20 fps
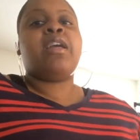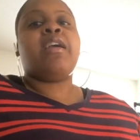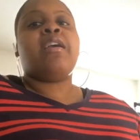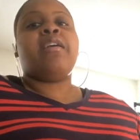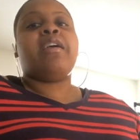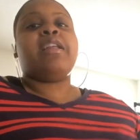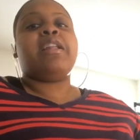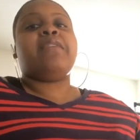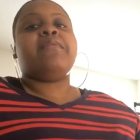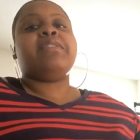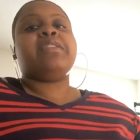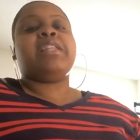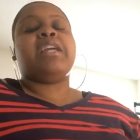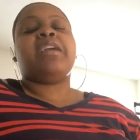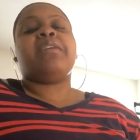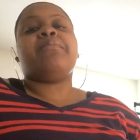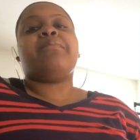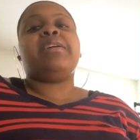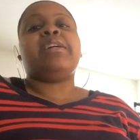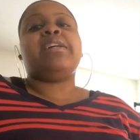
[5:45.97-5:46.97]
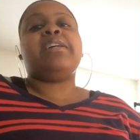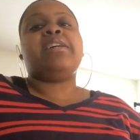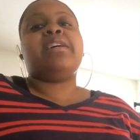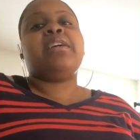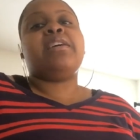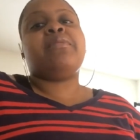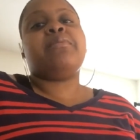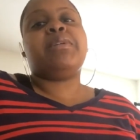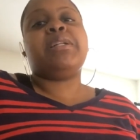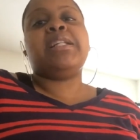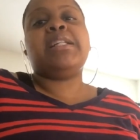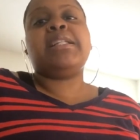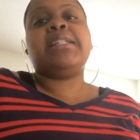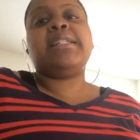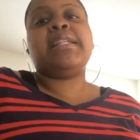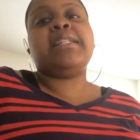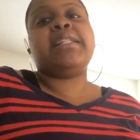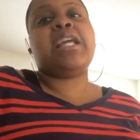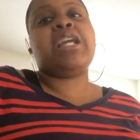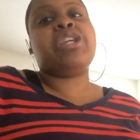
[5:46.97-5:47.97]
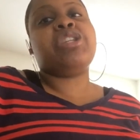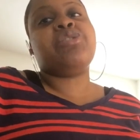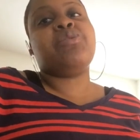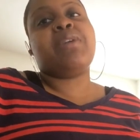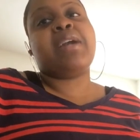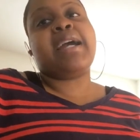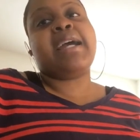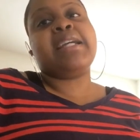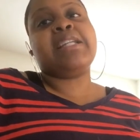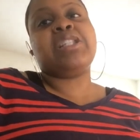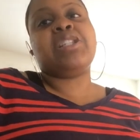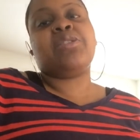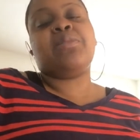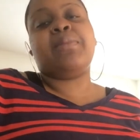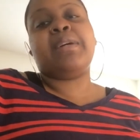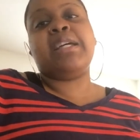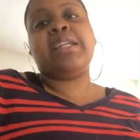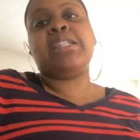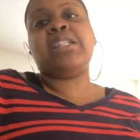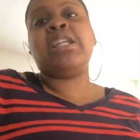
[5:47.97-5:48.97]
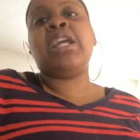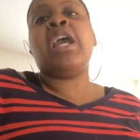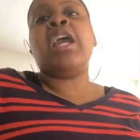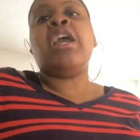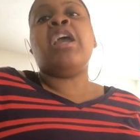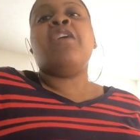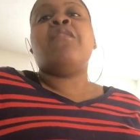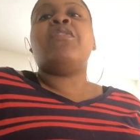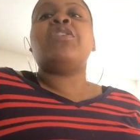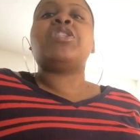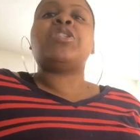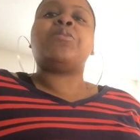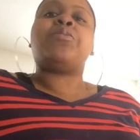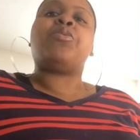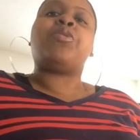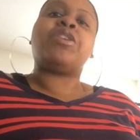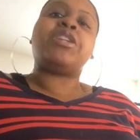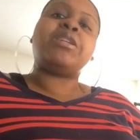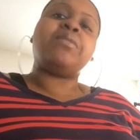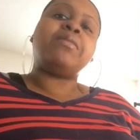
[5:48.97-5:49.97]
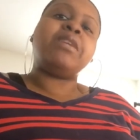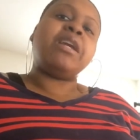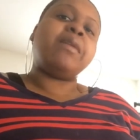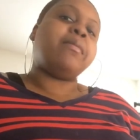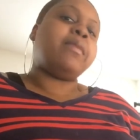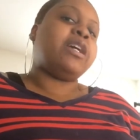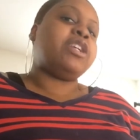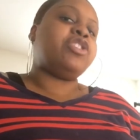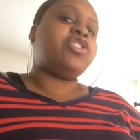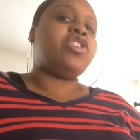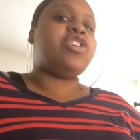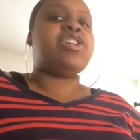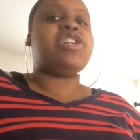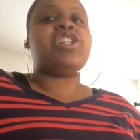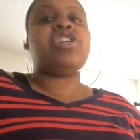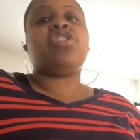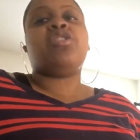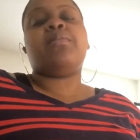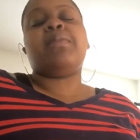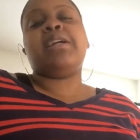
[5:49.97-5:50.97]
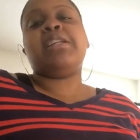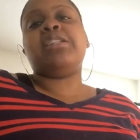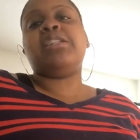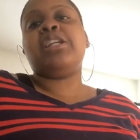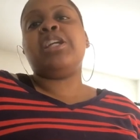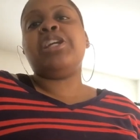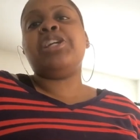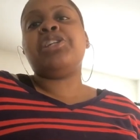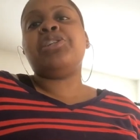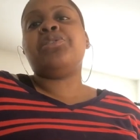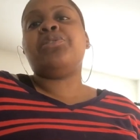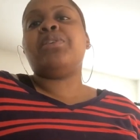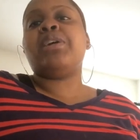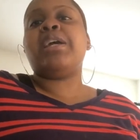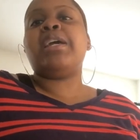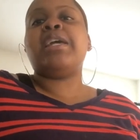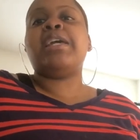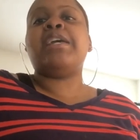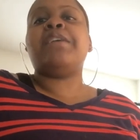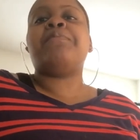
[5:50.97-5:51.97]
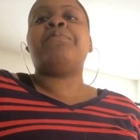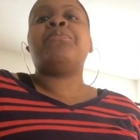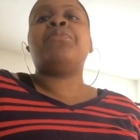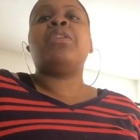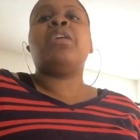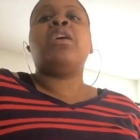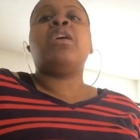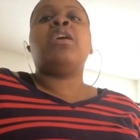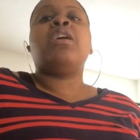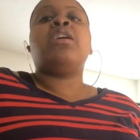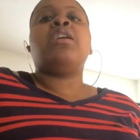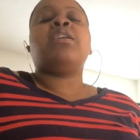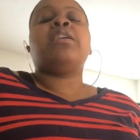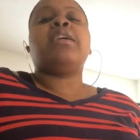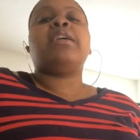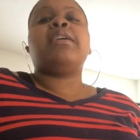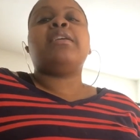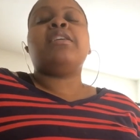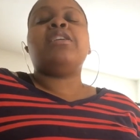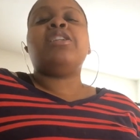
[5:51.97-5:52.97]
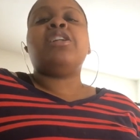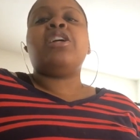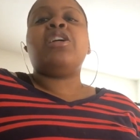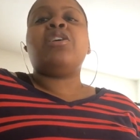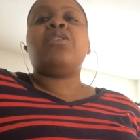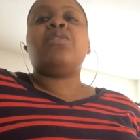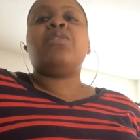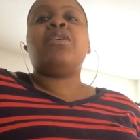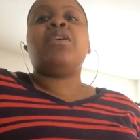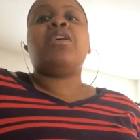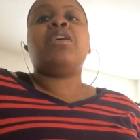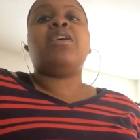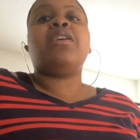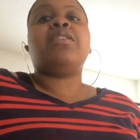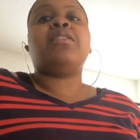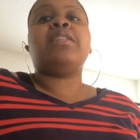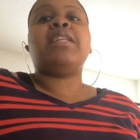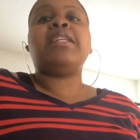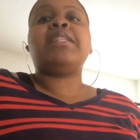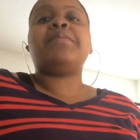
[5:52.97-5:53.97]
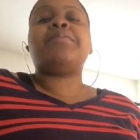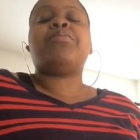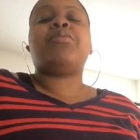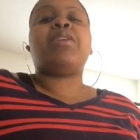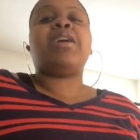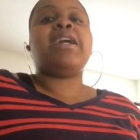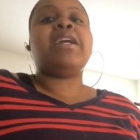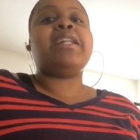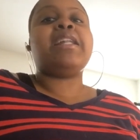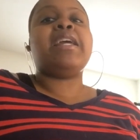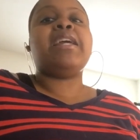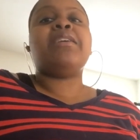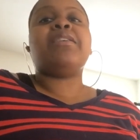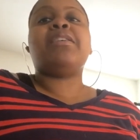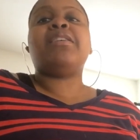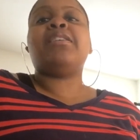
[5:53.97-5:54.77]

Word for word: and everything. But I wanted to say thanks you guys so much for supporting me on my journey on my channel. And, you know, let's pray that